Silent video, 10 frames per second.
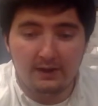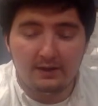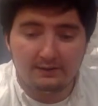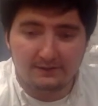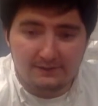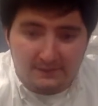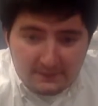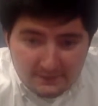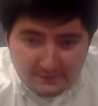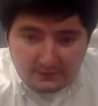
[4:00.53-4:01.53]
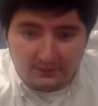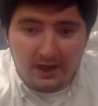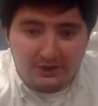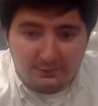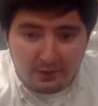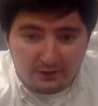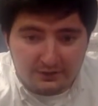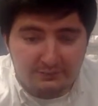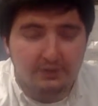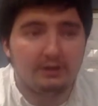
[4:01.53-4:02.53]
to see this class
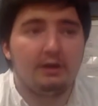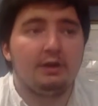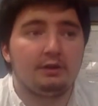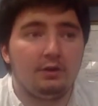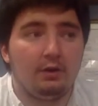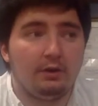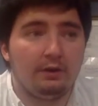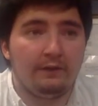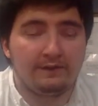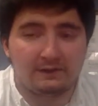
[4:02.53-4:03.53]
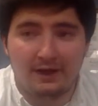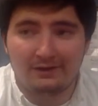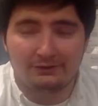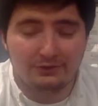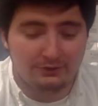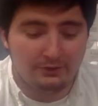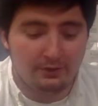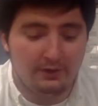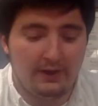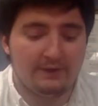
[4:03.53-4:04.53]
abolishment gone and this class structure
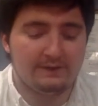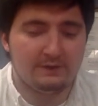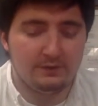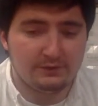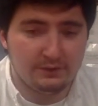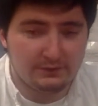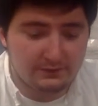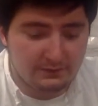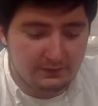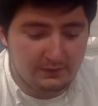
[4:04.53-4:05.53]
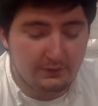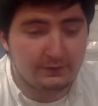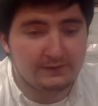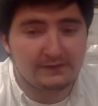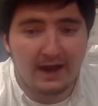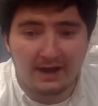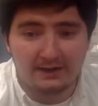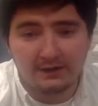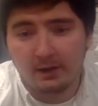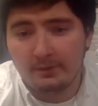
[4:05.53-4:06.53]
gone and this new society
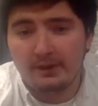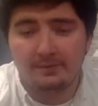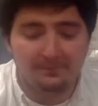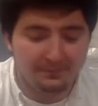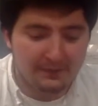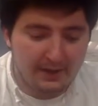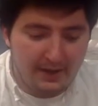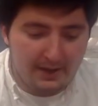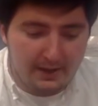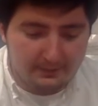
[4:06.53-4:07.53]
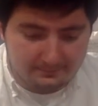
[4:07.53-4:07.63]
come in. Now,